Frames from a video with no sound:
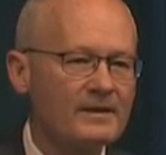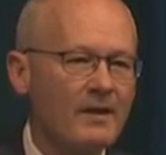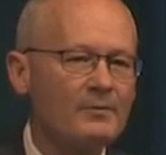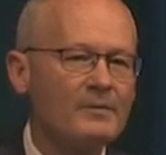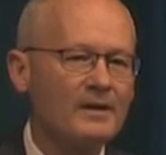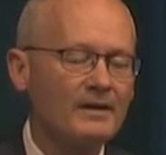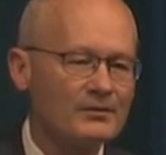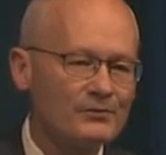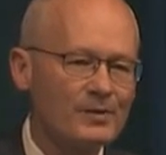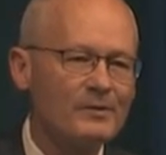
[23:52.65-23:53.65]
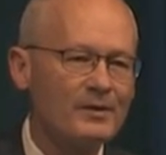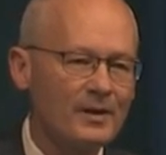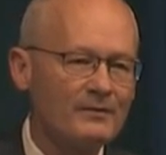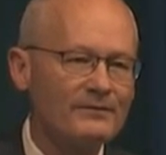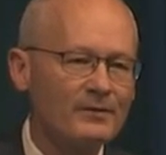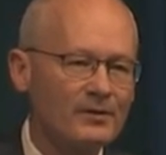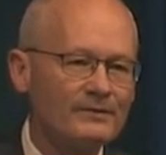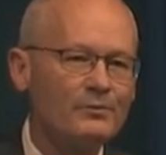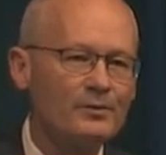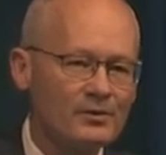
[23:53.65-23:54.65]
and I would be extremely grateful if
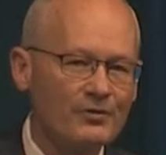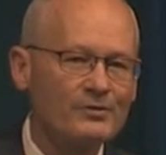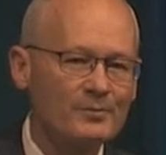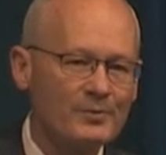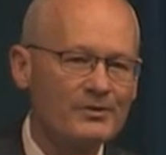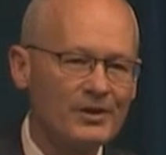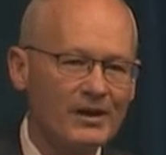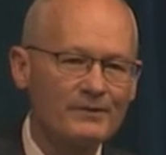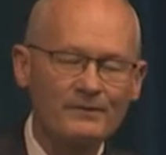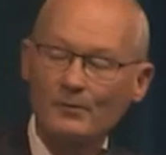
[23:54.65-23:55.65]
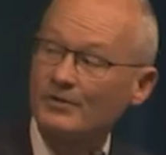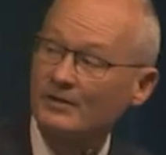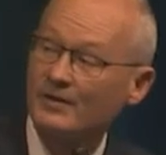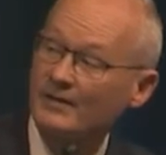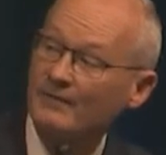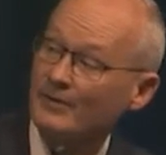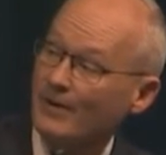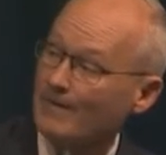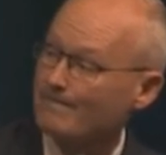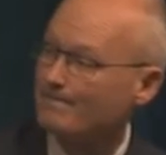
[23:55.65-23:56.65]
you would show some appreciation for what she does every year.